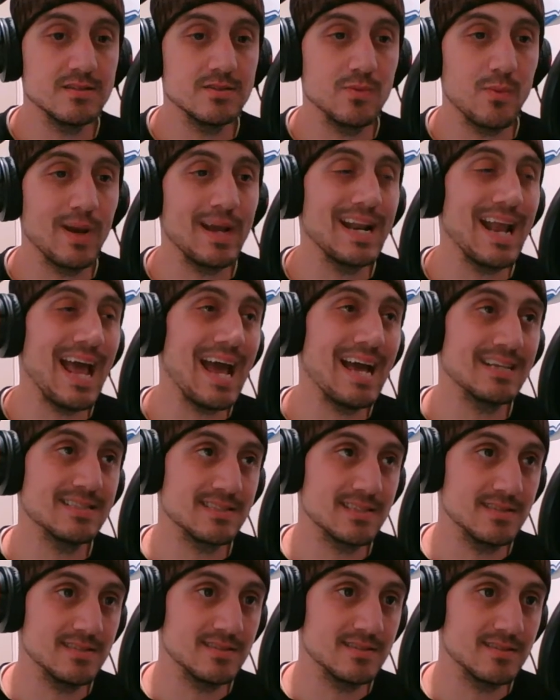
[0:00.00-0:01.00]
Dwayne
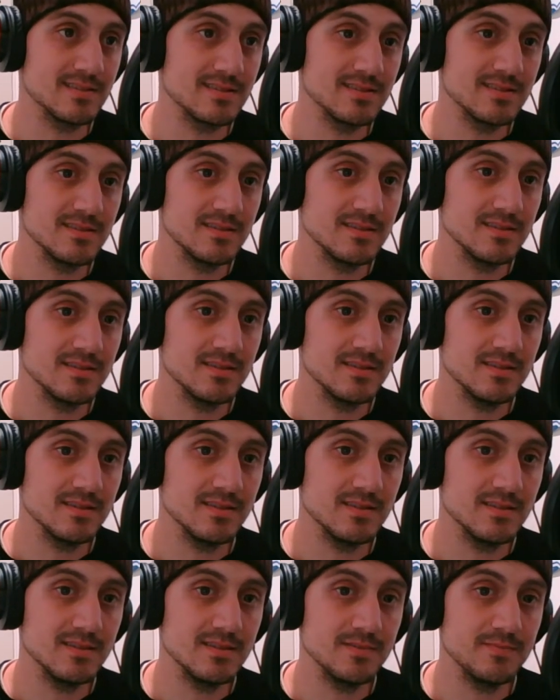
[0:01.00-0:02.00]
Haskins
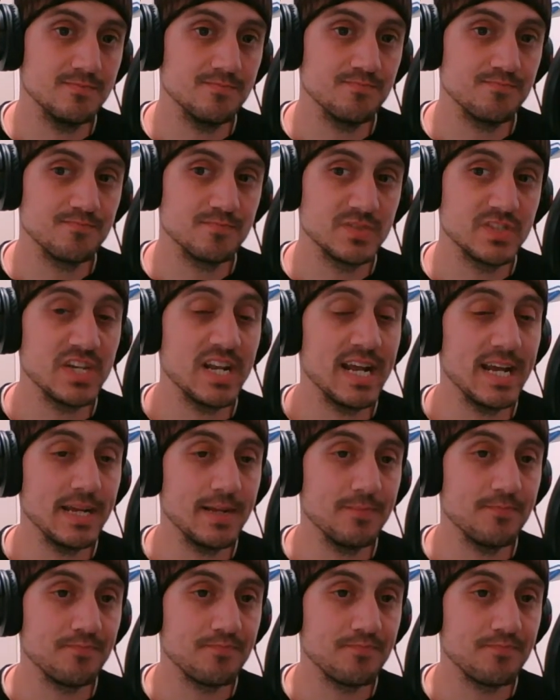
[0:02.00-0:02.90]
today.